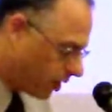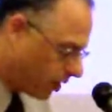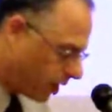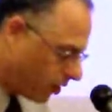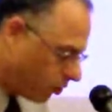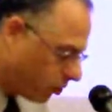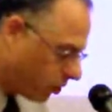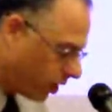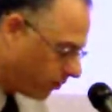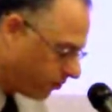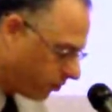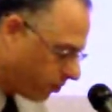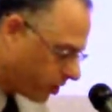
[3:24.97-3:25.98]
Now,
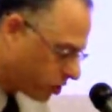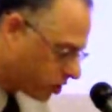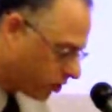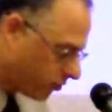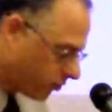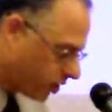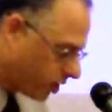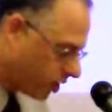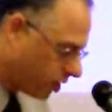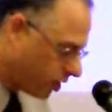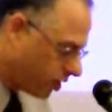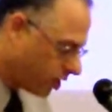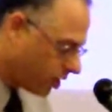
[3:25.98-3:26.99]
inflammation of
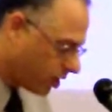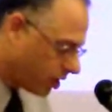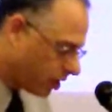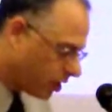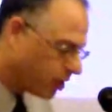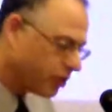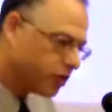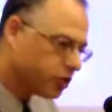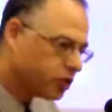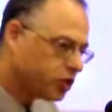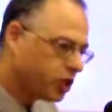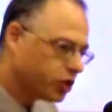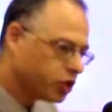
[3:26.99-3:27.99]
the
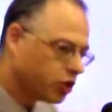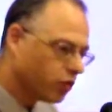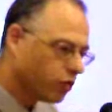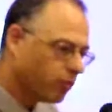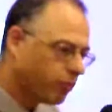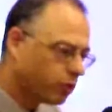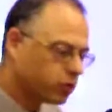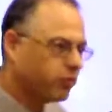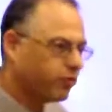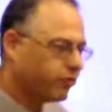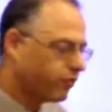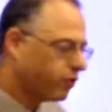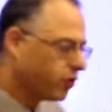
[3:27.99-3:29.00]
tissue at the bottom of
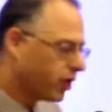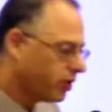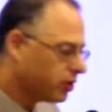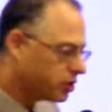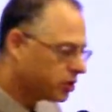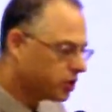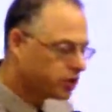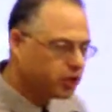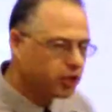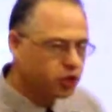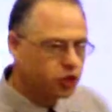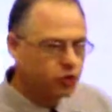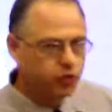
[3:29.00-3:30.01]
the foot. The
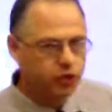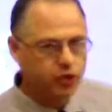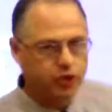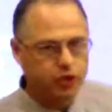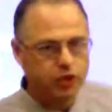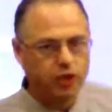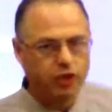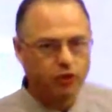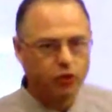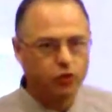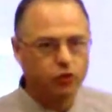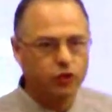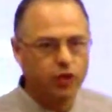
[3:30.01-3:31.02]
tissue is actually
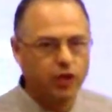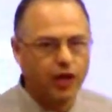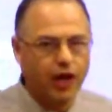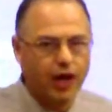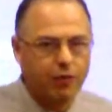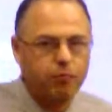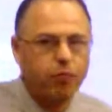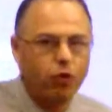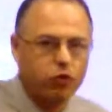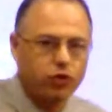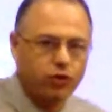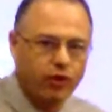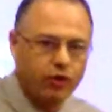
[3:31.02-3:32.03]
called the
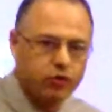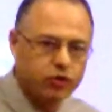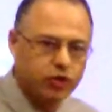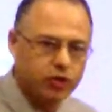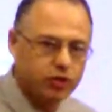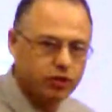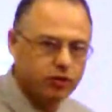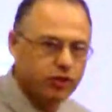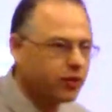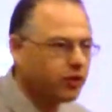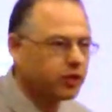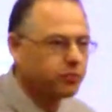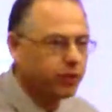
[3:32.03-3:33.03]
aponeurosis, and
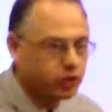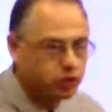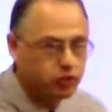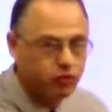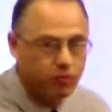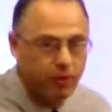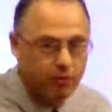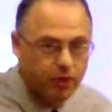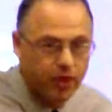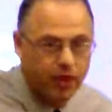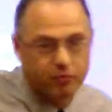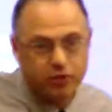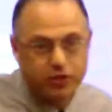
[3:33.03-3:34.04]
don't expect you to remember
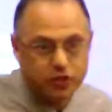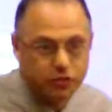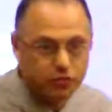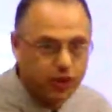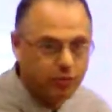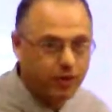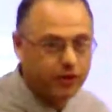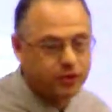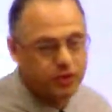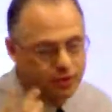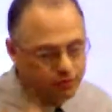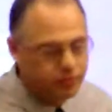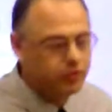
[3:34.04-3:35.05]
that, but it doesn't really
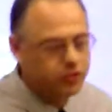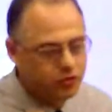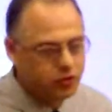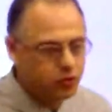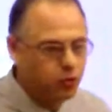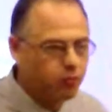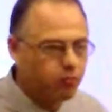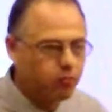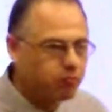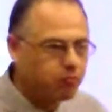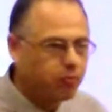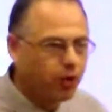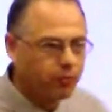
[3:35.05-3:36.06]
matter. It's just thought
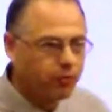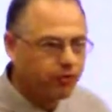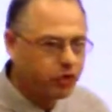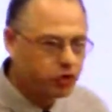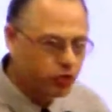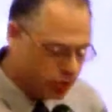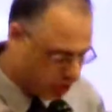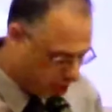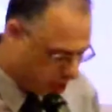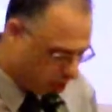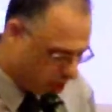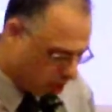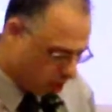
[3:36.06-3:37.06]
it might be of interest.
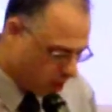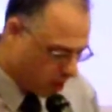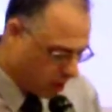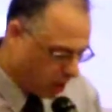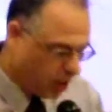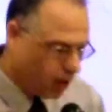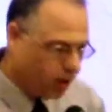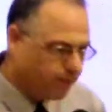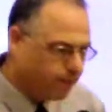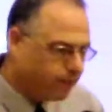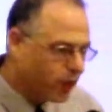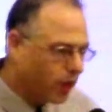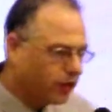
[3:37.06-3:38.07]
And